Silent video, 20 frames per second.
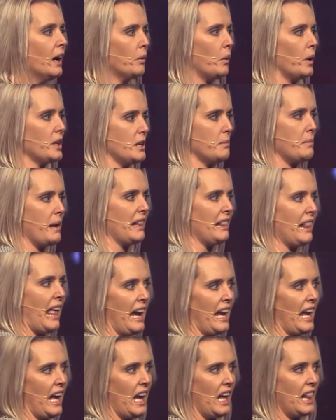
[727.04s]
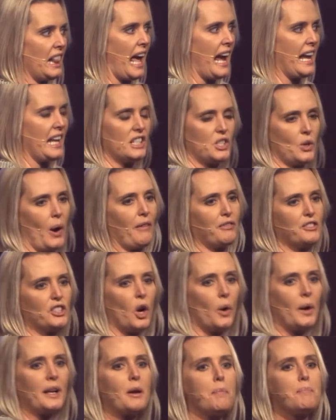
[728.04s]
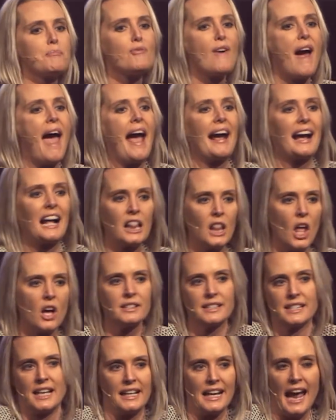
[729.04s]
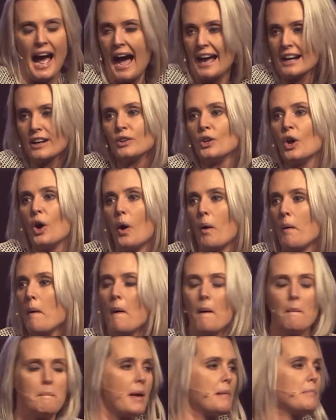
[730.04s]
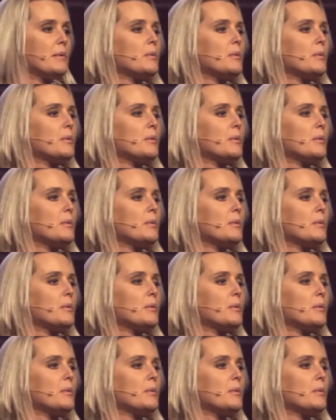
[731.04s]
What you mean like like do I have to go in a prayer closet? I don't know. Maybe